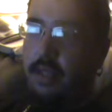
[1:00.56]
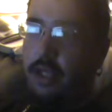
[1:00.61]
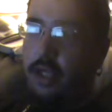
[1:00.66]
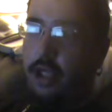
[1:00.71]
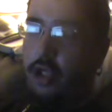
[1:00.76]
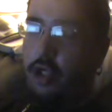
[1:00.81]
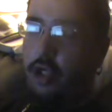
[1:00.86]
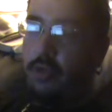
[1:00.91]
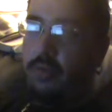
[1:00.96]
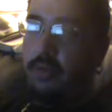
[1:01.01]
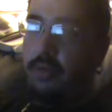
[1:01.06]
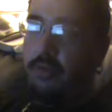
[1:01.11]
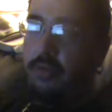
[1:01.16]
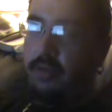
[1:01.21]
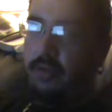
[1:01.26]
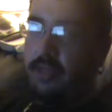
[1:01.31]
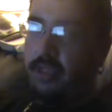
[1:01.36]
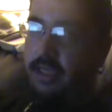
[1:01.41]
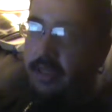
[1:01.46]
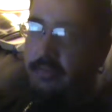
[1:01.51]
human
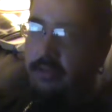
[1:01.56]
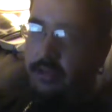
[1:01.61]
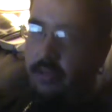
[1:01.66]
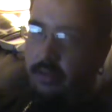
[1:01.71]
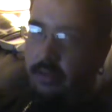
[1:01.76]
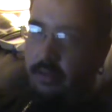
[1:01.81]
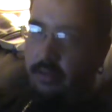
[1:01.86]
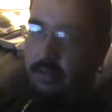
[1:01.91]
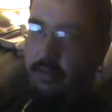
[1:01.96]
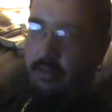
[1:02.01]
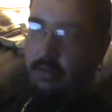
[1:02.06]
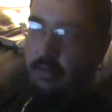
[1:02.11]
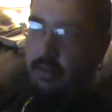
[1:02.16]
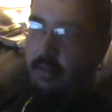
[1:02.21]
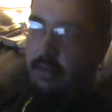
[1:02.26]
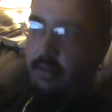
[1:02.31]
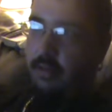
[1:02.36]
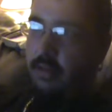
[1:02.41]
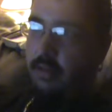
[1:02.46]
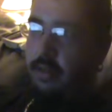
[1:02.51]
perception,
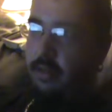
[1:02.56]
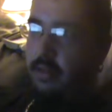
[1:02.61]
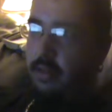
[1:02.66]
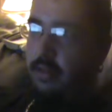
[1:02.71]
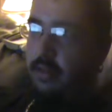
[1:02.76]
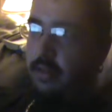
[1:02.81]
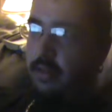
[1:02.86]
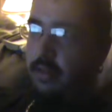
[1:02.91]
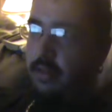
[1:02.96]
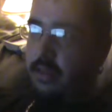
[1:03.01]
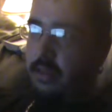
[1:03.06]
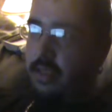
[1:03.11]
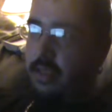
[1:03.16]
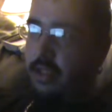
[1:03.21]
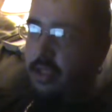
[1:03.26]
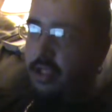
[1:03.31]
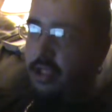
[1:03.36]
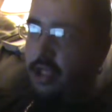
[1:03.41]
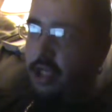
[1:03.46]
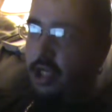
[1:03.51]
it
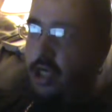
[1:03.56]
is